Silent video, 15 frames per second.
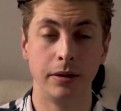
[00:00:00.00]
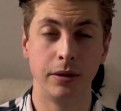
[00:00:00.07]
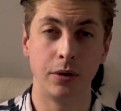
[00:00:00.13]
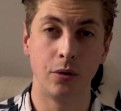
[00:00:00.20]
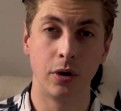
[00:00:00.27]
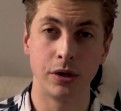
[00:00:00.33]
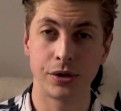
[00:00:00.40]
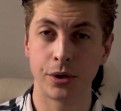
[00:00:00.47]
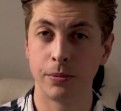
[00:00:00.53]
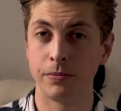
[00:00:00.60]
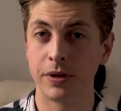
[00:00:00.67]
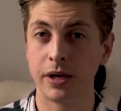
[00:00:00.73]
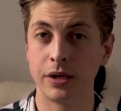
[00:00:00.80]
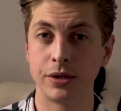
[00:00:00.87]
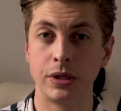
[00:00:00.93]
There are some
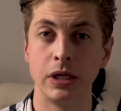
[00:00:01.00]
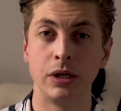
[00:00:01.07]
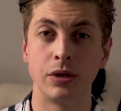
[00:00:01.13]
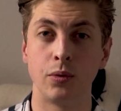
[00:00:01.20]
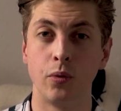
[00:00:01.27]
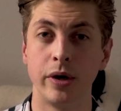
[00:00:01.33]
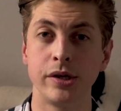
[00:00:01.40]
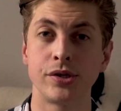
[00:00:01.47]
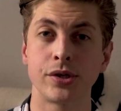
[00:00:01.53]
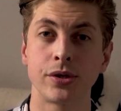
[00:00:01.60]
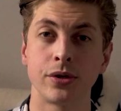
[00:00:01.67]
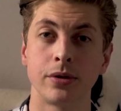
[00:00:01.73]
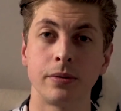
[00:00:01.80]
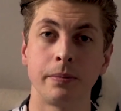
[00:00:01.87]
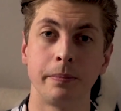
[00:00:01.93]
things you need to
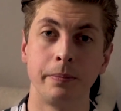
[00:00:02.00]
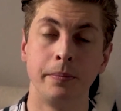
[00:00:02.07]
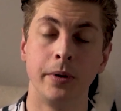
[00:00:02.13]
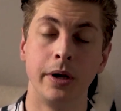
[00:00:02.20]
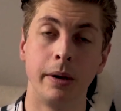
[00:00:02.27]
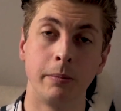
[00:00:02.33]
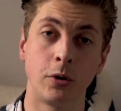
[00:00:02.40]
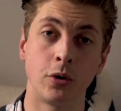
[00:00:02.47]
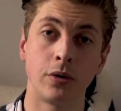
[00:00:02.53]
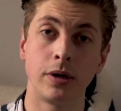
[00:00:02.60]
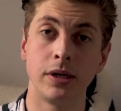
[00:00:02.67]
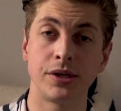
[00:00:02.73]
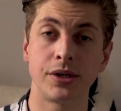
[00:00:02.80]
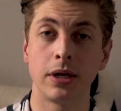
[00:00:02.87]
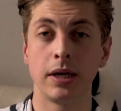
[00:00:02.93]
register, but I'm
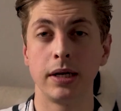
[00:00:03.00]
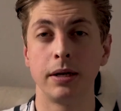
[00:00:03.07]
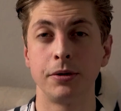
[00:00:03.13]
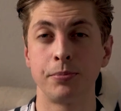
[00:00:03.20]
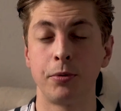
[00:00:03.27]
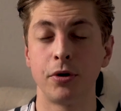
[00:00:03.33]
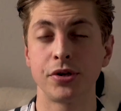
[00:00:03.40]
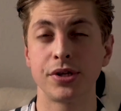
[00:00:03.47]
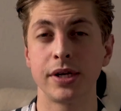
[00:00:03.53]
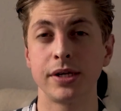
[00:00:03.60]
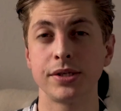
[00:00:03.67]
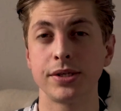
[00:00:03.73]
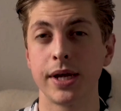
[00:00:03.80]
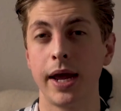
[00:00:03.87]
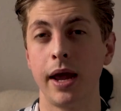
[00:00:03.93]
currently still in this
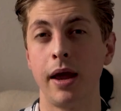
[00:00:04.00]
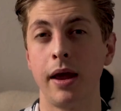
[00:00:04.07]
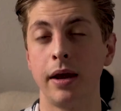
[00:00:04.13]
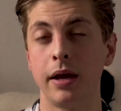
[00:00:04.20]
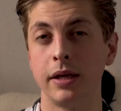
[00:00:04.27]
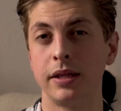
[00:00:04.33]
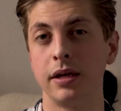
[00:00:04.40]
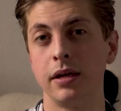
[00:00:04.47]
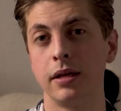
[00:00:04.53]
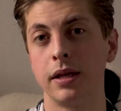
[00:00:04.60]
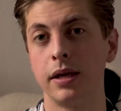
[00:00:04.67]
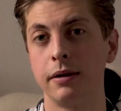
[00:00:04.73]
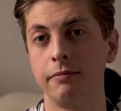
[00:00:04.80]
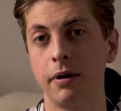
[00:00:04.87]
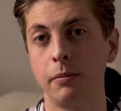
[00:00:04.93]
process, and I think
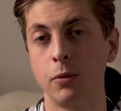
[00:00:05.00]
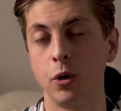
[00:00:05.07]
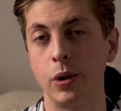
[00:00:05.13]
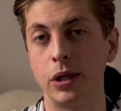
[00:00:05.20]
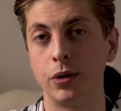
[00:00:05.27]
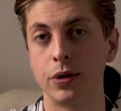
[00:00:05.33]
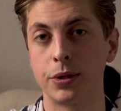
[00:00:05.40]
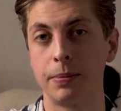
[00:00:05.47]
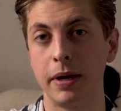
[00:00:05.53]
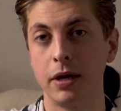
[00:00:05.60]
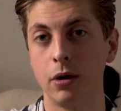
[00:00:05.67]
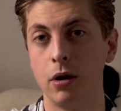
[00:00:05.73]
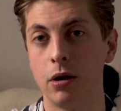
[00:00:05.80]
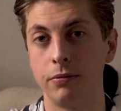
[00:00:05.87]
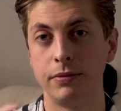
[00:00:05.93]
that if I'm going to explain
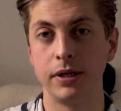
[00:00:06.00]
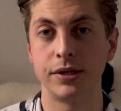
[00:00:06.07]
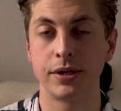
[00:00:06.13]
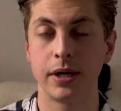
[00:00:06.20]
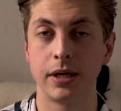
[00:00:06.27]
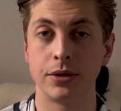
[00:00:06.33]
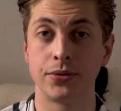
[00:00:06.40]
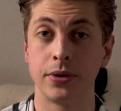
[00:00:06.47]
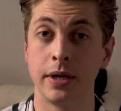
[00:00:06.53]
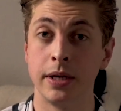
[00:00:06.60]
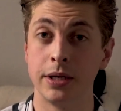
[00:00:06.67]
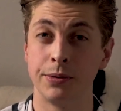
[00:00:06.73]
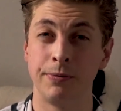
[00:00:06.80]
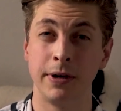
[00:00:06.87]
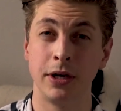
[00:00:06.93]
all of these things in
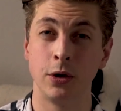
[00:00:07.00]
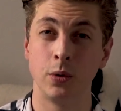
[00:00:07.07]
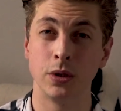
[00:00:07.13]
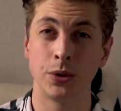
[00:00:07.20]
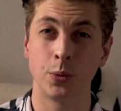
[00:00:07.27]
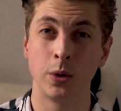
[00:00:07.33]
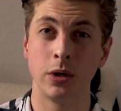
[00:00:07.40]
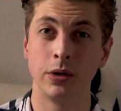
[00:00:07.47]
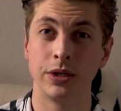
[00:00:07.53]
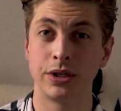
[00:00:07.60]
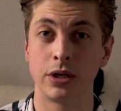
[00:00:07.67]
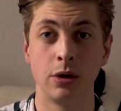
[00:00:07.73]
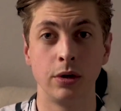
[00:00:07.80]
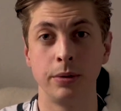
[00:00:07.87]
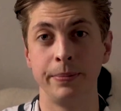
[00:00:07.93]
this video as well, it's
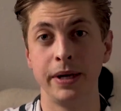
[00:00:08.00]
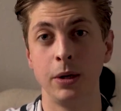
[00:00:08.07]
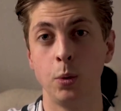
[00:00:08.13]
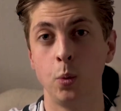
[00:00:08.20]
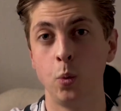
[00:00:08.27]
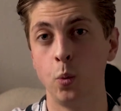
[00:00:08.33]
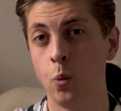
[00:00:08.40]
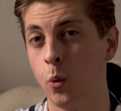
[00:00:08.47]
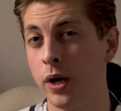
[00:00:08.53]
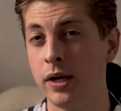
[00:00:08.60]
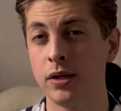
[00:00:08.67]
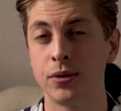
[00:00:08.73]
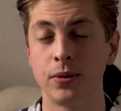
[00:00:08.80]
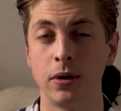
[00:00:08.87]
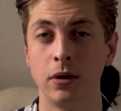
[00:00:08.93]
going to be
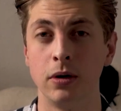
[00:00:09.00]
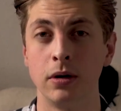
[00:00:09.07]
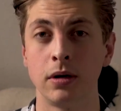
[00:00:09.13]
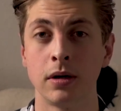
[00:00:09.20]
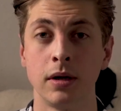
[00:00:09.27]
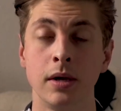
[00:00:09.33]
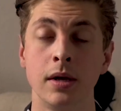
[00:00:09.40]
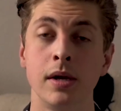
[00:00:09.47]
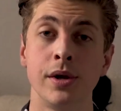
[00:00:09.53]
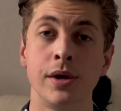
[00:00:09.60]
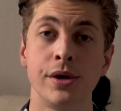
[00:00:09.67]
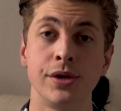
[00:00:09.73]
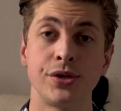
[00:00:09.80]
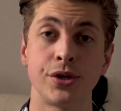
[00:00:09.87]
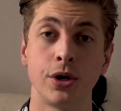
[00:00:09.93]
way too long.
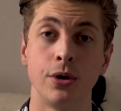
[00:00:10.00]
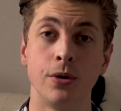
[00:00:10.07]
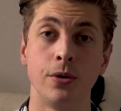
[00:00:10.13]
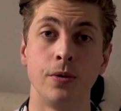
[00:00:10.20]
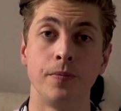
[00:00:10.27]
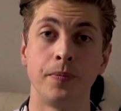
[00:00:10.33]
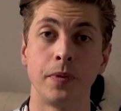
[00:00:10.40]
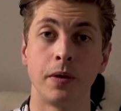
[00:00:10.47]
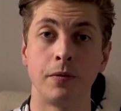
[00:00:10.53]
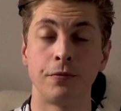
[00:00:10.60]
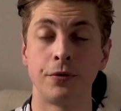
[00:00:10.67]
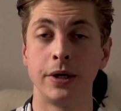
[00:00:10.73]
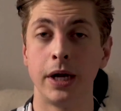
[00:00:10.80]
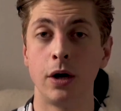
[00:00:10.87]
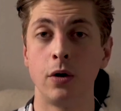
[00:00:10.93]
So
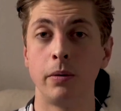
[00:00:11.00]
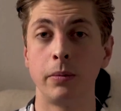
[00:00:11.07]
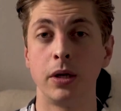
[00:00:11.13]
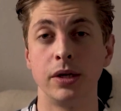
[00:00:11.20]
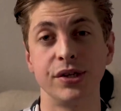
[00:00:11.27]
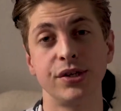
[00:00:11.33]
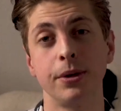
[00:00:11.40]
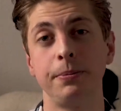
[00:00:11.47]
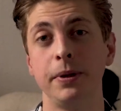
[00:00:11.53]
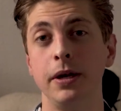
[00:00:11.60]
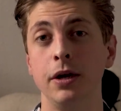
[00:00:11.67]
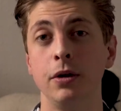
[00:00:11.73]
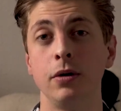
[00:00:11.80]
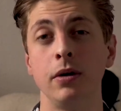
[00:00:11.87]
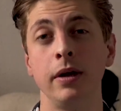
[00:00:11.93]
for now I'm going to stop it
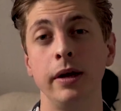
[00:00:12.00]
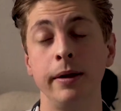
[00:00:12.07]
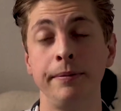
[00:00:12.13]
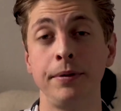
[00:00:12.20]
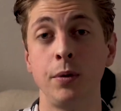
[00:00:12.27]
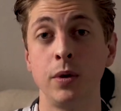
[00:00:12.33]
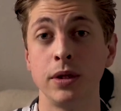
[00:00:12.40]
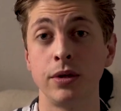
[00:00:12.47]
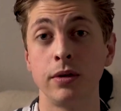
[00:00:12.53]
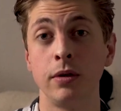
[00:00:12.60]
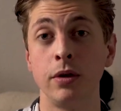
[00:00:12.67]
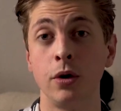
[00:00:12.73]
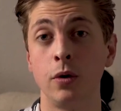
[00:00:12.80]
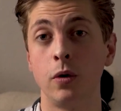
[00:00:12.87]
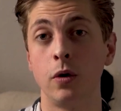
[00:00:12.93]
here. If you want to
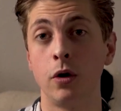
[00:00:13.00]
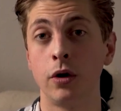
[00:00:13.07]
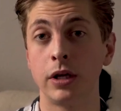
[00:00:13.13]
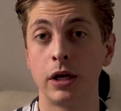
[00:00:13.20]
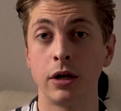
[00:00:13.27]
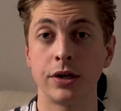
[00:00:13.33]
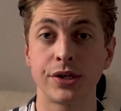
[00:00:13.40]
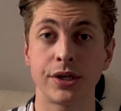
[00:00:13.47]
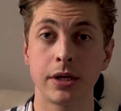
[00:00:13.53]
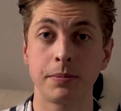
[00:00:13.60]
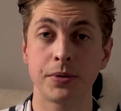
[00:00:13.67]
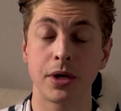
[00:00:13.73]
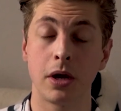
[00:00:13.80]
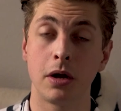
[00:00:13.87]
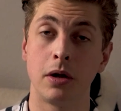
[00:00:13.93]
know all the other
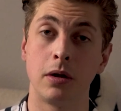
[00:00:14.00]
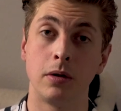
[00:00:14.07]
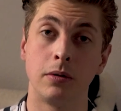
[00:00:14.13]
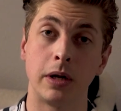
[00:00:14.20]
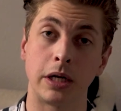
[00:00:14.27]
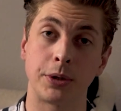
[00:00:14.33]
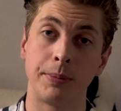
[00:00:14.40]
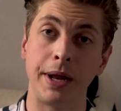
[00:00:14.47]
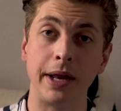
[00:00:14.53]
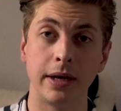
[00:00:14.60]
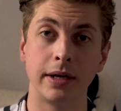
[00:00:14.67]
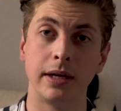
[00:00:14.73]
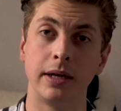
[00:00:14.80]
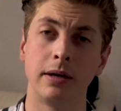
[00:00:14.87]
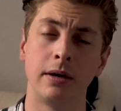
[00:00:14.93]
steps, I'll explain
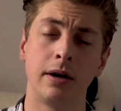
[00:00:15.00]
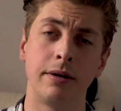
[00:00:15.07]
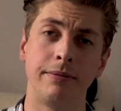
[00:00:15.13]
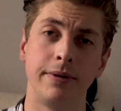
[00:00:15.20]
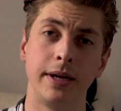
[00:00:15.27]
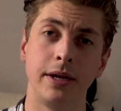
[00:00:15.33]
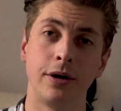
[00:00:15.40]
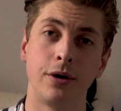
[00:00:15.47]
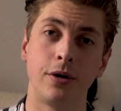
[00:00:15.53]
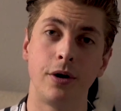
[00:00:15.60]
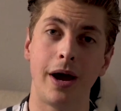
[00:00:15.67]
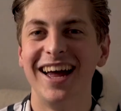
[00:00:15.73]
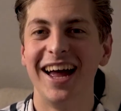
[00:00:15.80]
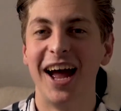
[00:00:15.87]
it in another video.